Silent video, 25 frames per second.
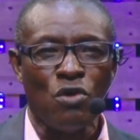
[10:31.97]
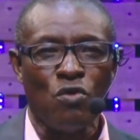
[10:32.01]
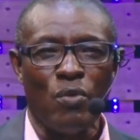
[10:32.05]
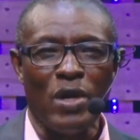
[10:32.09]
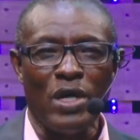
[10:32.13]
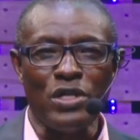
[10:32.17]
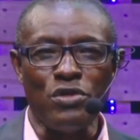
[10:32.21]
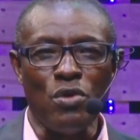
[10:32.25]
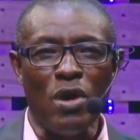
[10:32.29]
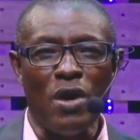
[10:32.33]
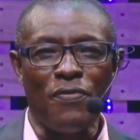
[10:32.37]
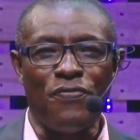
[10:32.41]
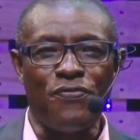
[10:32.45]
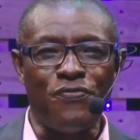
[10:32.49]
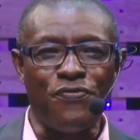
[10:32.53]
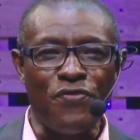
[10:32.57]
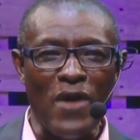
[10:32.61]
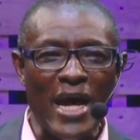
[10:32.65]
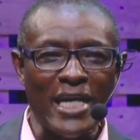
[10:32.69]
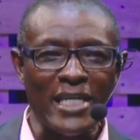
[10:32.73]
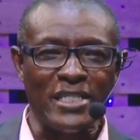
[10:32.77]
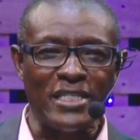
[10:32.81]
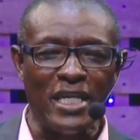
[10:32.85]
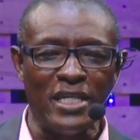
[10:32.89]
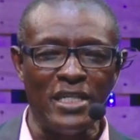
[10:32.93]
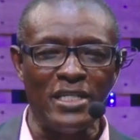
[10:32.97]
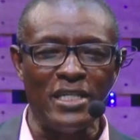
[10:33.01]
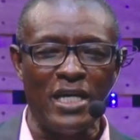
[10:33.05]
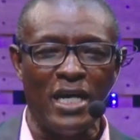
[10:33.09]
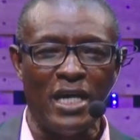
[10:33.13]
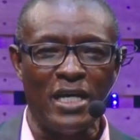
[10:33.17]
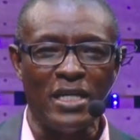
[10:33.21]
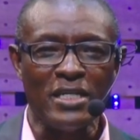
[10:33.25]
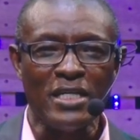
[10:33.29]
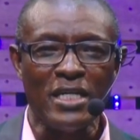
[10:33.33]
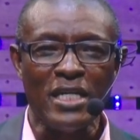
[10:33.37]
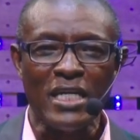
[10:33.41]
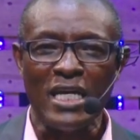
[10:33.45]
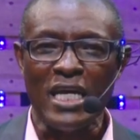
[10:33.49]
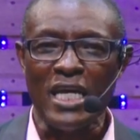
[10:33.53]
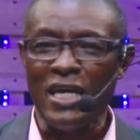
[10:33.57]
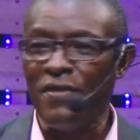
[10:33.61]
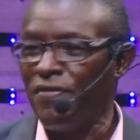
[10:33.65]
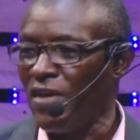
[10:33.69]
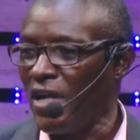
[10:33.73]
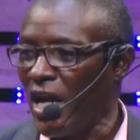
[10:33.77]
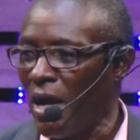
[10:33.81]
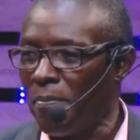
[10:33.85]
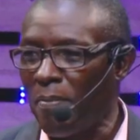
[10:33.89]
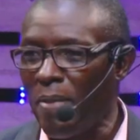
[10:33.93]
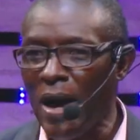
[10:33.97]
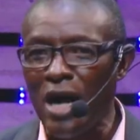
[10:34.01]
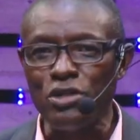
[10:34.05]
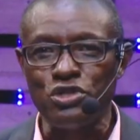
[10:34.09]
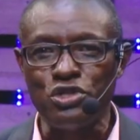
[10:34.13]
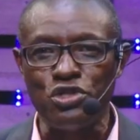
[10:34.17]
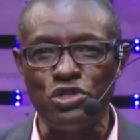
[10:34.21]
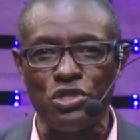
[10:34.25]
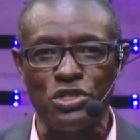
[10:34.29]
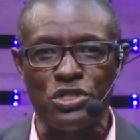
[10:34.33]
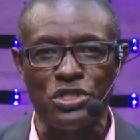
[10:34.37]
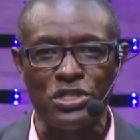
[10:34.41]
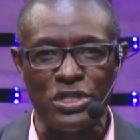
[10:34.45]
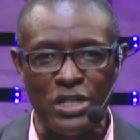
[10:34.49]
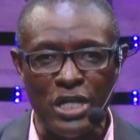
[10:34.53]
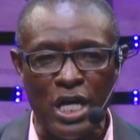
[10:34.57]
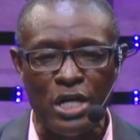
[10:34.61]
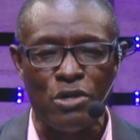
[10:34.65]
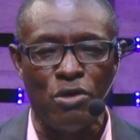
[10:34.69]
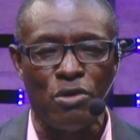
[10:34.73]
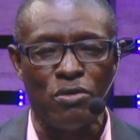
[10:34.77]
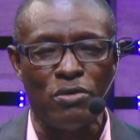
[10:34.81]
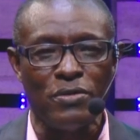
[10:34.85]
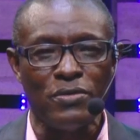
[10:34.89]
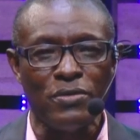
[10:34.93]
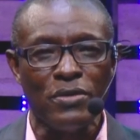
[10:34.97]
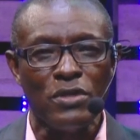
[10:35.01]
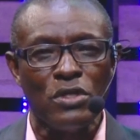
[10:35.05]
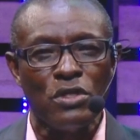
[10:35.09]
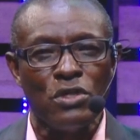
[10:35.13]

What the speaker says: when you are frightened even about your shadow.